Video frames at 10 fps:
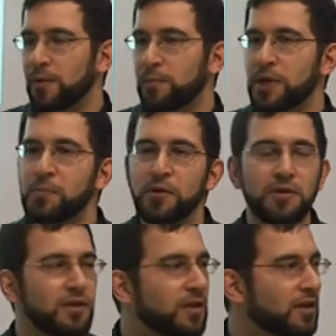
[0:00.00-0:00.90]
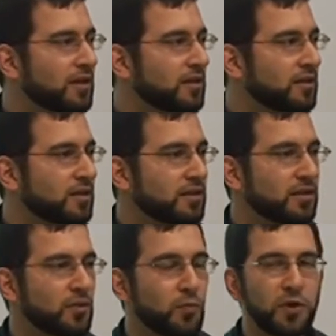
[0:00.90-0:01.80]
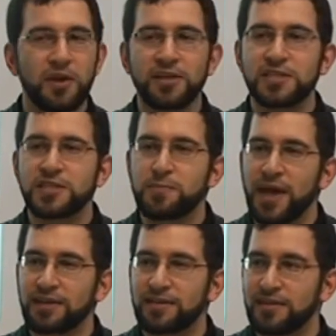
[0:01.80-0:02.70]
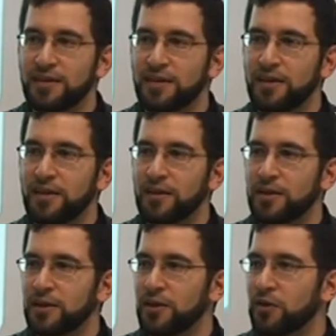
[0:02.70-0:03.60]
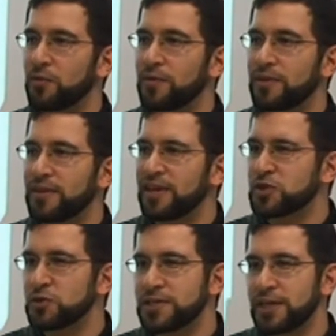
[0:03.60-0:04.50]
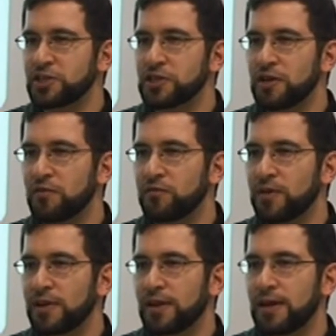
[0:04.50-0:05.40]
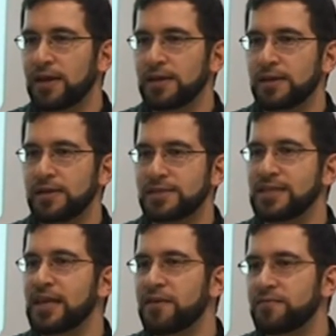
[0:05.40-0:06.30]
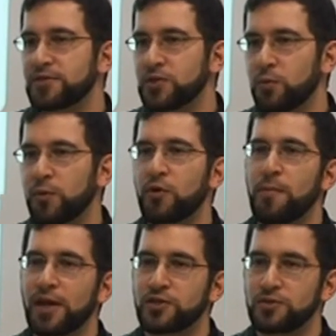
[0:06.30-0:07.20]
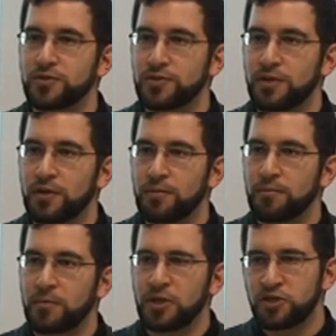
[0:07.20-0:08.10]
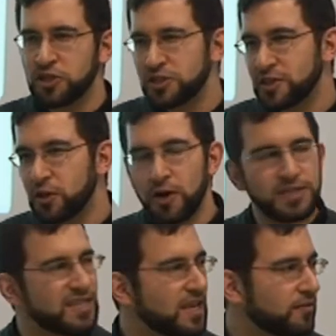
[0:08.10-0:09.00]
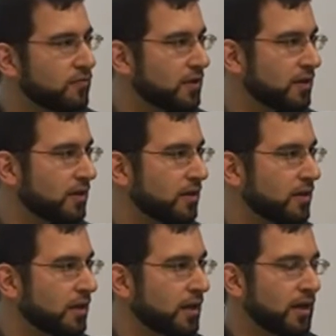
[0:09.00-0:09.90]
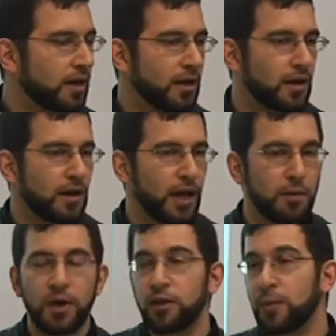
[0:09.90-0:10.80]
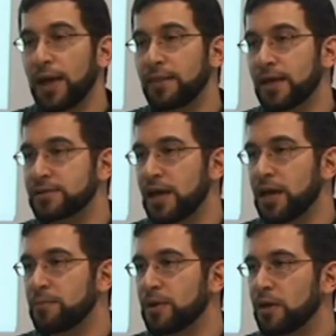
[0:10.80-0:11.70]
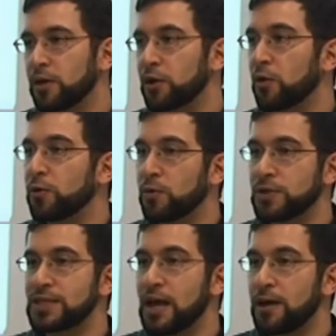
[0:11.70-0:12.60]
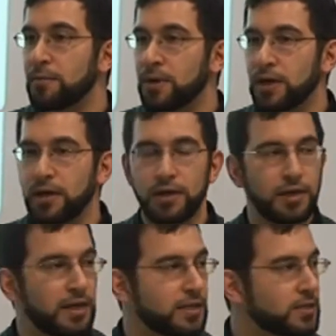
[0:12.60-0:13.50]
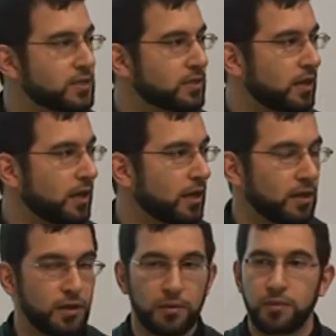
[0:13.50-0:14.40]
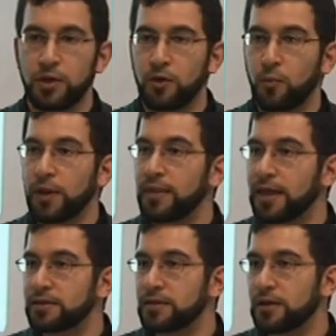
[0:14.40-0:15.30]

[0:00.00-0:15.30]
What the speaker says: People would not suspect the association of slaves with their masters. He's just a slave. And by the way, at that time, although Islam is one that